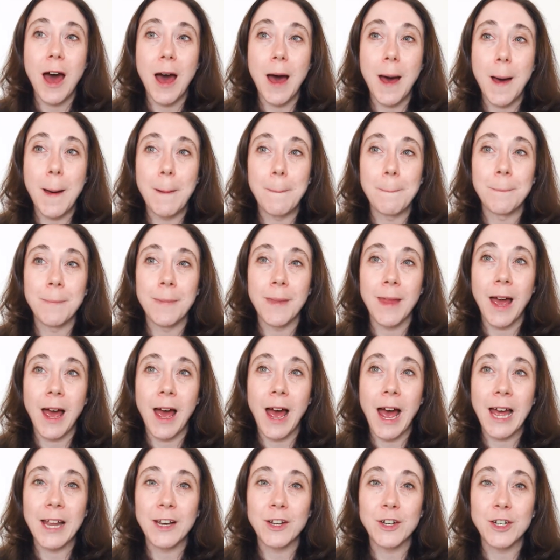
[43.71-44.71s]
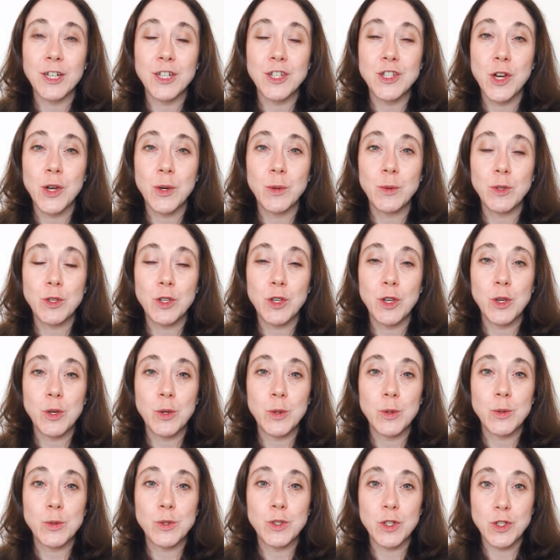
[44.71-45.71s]
And I don't
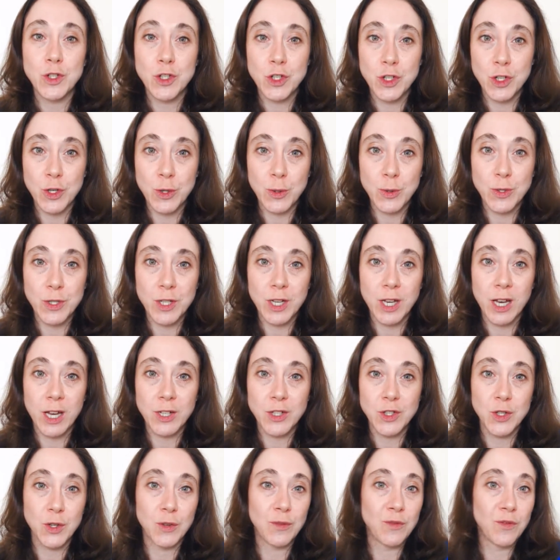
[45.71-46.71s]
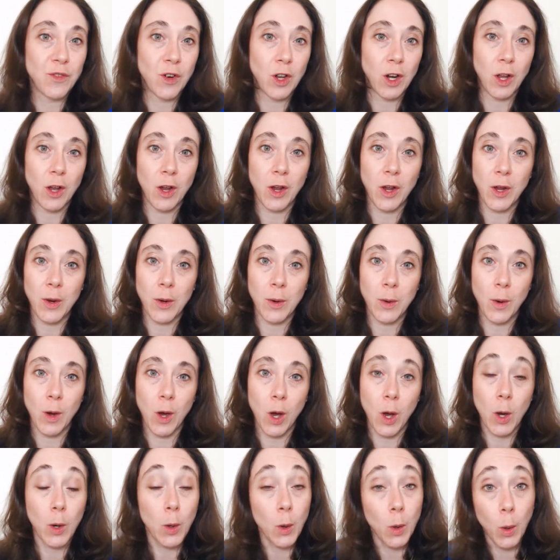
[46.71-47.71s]
use a tutor to follow
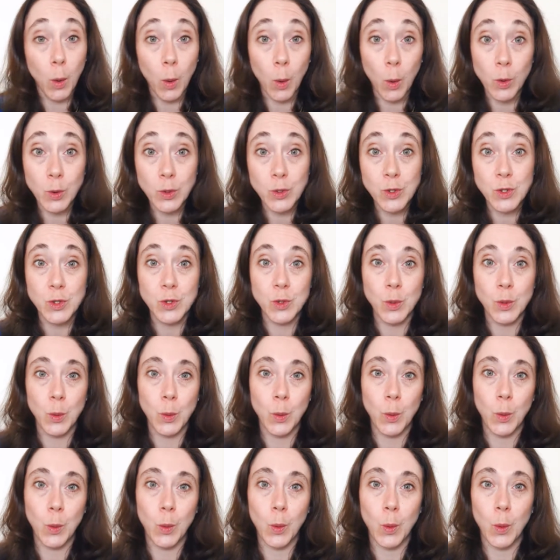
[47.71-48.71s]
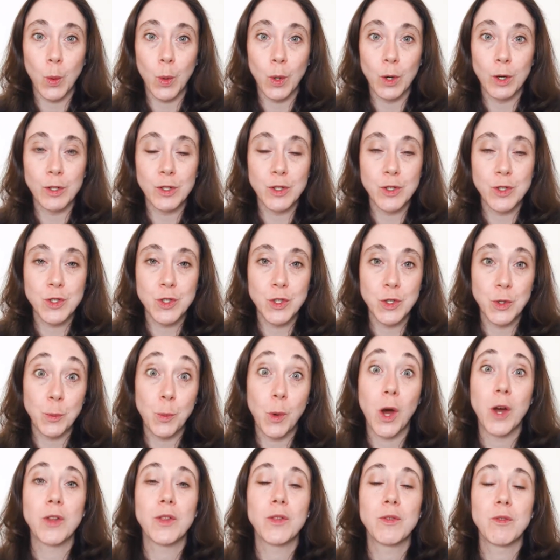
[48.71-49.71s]
a course or to
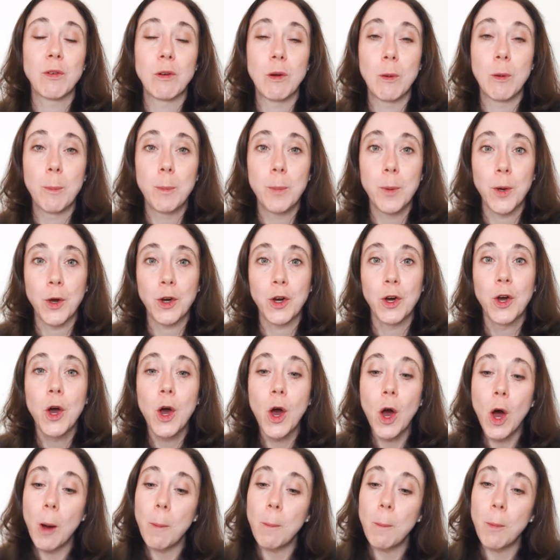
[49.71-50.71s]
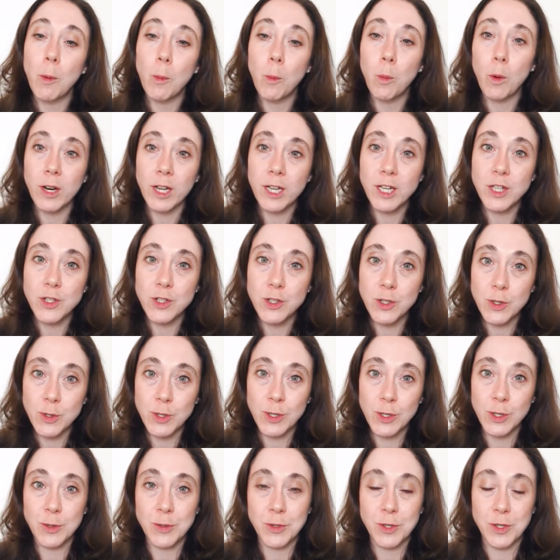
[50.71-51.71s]
work through a book. But what I do
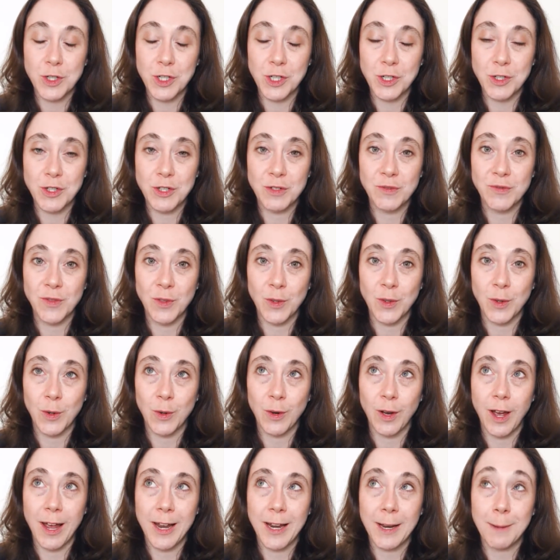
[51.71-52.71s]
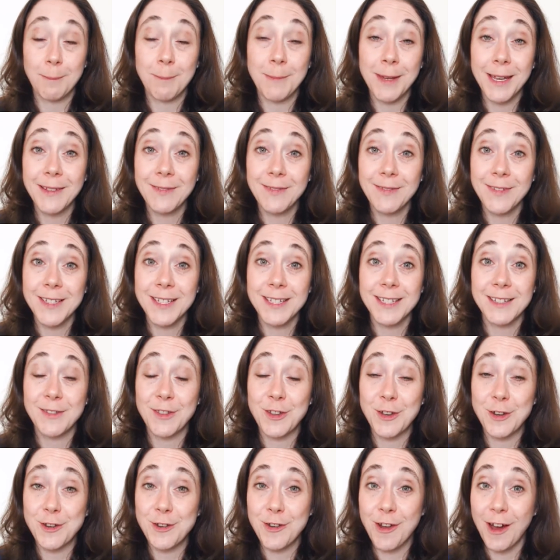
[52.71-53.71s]
use a tutor for, and I mean this
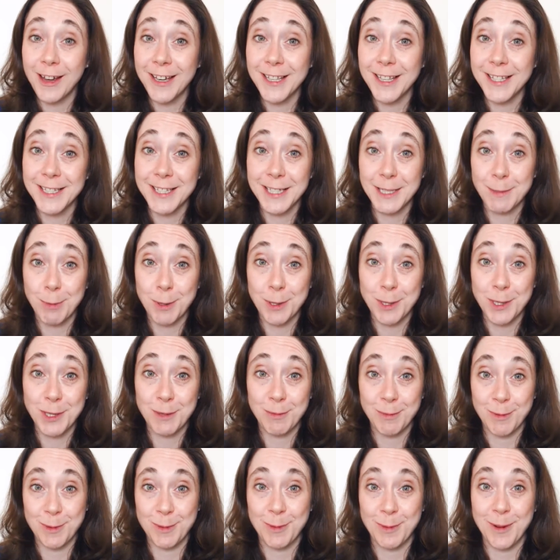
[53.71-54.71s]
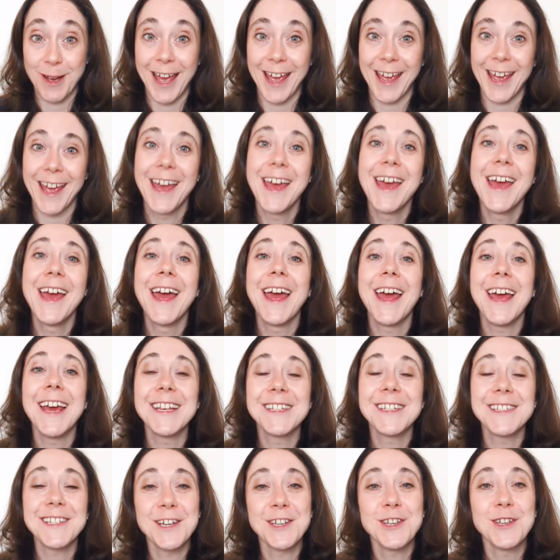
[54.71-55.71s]
in the nicest possible way,
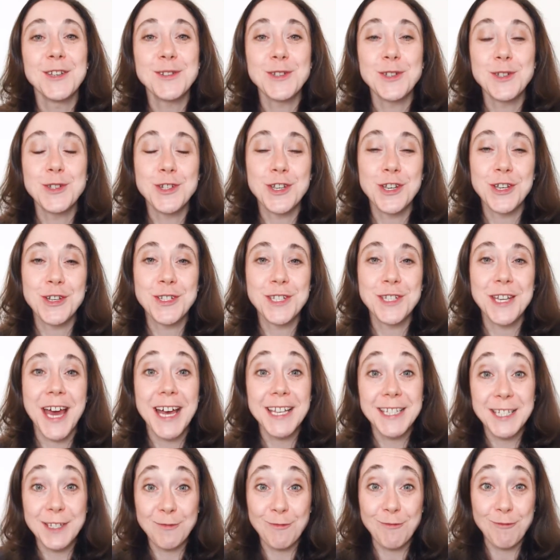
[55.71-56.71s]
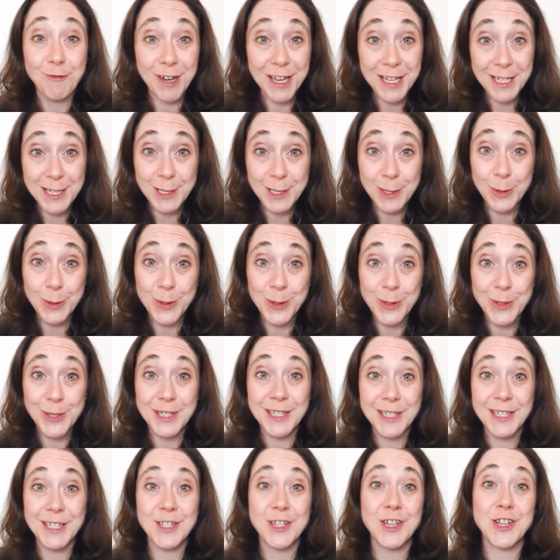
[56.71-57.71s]
is I use a tutor as a
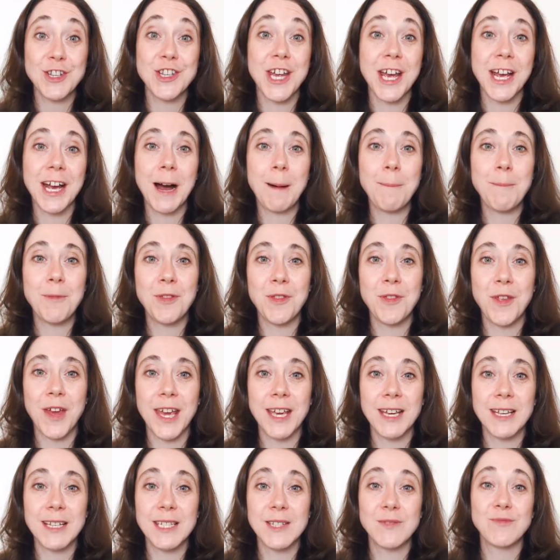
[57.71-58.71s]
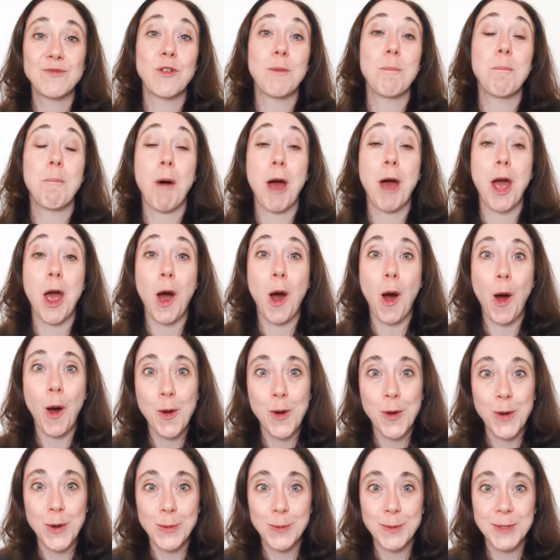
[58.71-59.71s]
resource to check up things from my
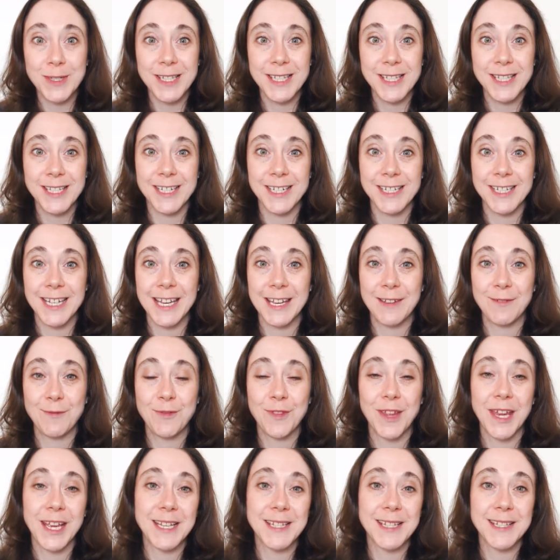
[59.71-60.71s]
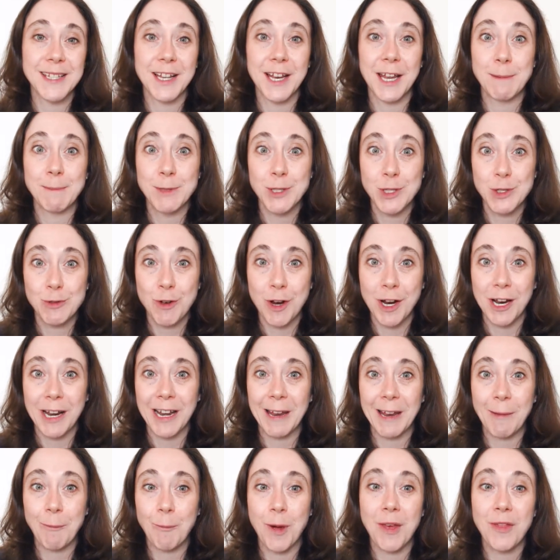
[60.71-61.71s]
own study, things that I'm
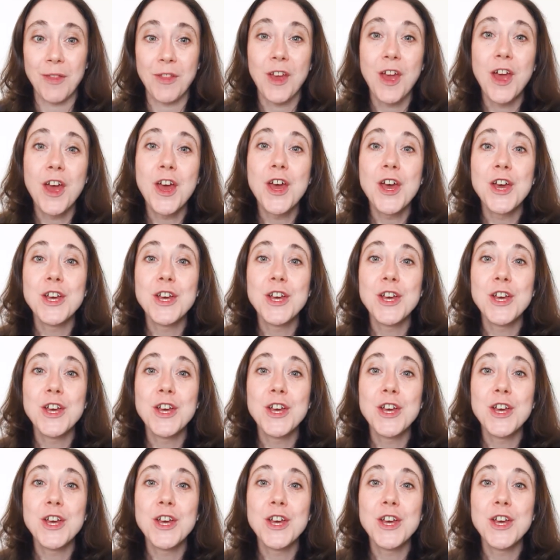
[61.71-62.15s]
struggling with.